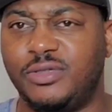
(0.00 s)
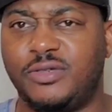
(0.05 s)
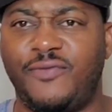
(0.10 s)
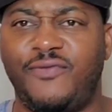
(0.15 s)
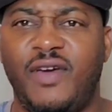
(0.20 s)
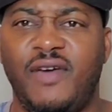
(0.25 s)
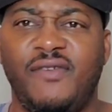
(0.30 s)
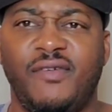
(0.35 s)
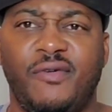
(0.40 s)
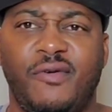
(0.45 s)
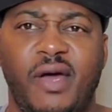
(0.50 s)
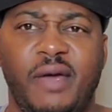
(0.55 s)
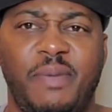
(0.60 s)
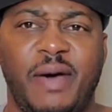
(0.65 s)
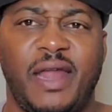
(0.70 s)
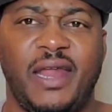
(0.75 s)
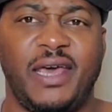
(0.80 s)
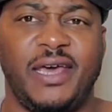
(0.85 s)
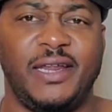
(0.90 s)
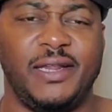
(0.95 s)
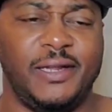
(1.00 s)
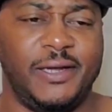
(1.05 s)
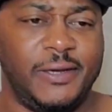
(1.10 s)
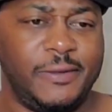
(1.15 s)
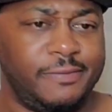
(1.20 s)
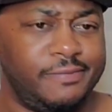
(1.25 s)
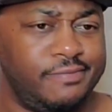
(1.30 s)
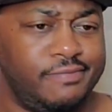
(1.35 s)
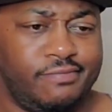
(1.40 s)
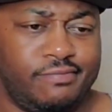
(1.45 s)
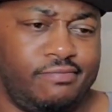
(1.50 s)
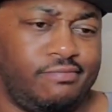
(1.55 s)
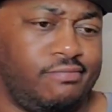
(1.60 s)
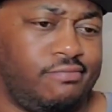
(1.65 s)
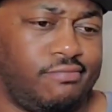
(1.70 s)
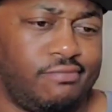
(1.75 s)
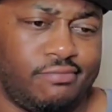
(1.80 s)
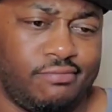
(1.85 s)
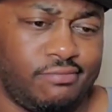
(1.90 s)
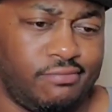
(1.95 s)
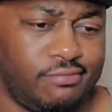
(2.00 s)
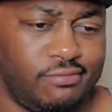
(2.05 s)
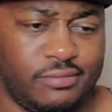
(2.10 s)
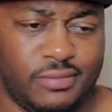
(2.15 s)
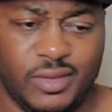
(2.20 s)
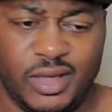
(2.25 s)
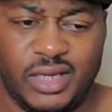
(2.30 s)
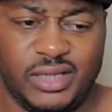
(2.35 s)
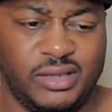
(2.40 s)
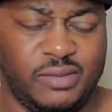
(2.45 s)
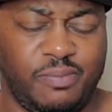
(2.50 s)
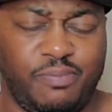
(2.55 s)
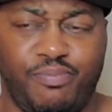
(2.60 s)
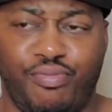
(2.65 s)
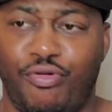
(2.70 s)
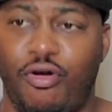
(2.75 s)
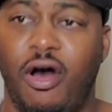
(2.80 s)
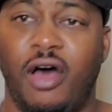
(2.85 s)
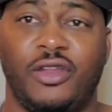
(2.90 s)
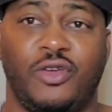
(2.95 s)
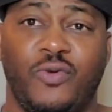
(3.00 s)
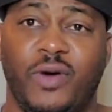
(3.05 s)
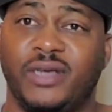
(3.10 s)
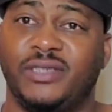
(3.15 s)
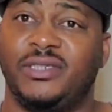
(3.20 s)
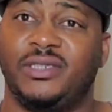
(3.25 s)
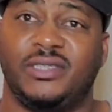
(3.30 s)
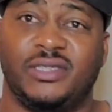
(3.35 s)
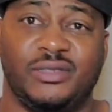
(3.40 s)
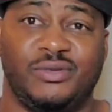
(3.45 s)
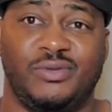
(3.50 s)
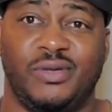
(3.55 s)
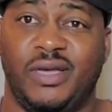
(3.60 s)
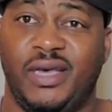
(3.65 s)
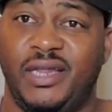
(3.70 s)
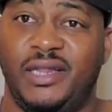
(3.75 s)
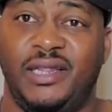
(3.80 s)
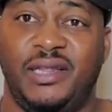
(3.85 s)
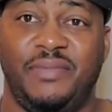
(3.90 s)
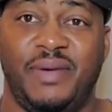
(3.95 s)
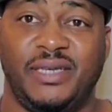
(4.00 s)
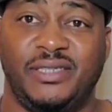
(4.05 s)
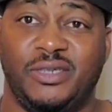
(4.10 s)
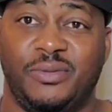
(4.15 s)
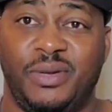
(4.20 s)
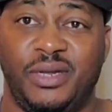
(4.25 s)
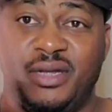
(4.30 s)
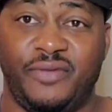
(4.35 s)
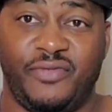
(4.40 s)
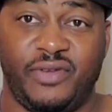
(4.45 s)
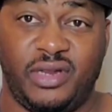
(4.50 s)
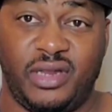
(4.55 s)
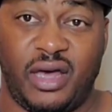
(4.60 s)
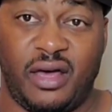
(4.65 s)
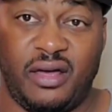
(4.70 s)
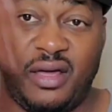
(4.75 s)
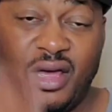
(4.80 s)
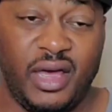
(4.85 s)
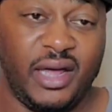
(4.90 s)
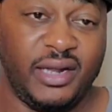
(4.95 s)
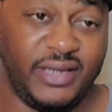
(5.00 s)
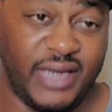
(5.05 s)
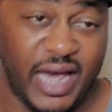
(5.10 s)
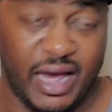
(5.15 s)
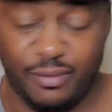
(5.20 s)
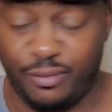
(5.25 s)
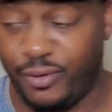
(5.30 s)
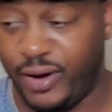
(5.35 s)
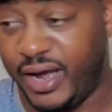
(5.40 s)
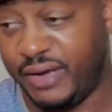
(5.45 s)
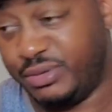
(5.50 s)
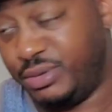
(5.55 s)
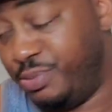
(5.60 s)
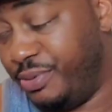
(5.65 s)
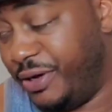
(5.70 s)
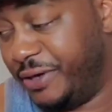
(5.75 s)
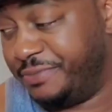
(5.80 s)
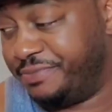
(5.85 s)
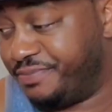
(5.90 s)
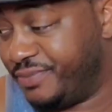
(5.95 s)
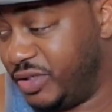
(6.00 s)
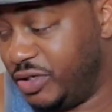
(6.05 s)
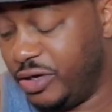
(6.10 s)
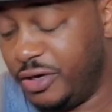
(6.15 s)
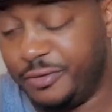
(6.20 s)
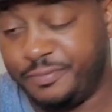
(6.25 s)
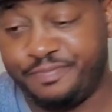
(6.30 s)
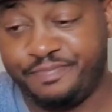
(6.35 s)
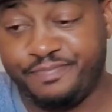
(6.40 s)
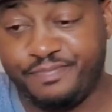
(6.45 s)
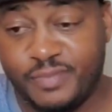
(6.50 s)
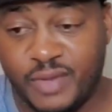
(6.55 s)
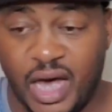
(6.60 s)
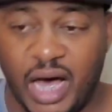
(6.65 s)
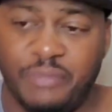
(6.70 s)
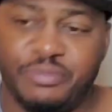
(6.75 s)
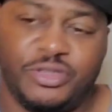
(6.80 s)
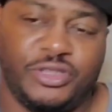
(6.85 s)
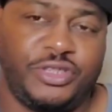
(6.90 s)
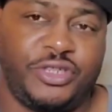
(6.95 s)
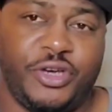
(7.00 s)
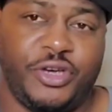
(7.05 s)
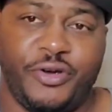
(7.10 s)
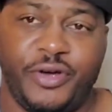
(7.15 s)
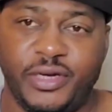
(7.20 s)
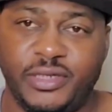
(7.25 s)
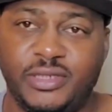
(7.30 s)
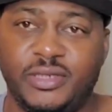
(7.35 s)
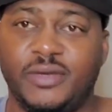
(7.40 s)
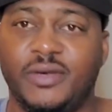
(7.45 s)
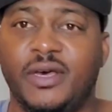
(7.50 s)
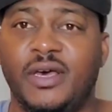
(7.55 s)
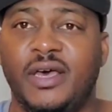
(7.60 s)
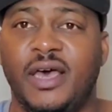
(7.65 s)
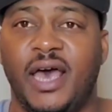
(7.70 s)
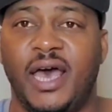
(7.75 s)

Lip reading: What's your favorite grape out of Italy? That's a broad question because Italy makes so many different damn grapes. But you know, I'm just curious.